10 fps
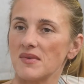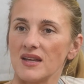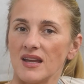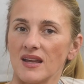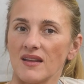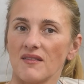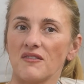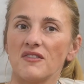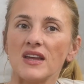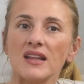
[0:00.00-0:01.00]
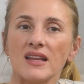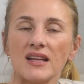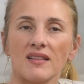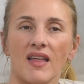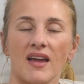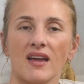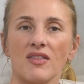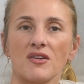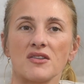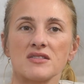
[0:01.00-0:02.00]
meaning feeling like
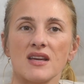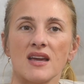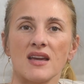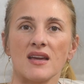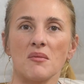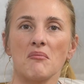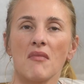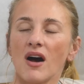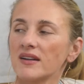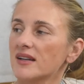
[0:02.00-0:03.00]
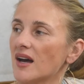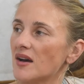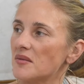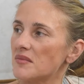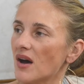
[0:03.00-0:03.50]
there's a modicum